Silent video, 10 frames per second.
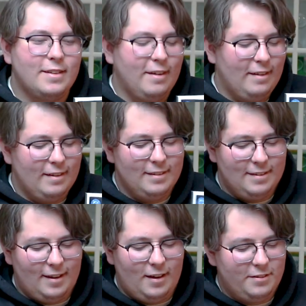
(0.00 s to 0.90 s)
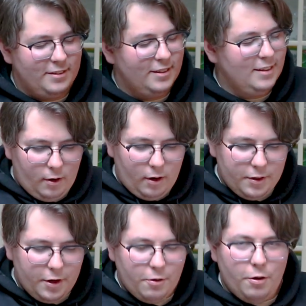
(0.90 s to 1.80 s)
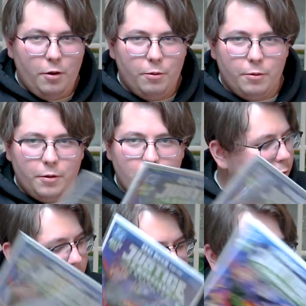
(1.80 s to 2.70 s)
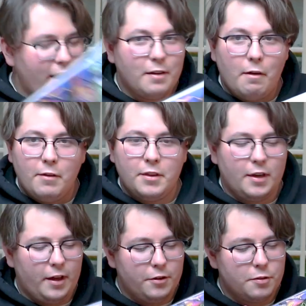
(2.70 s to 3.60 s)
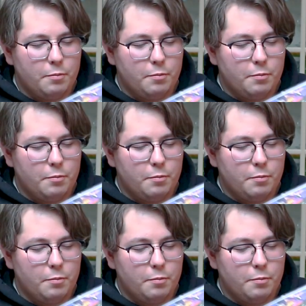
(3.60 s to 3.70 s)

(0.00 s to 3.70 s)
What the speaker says: Awful. On their own, outside of everything else.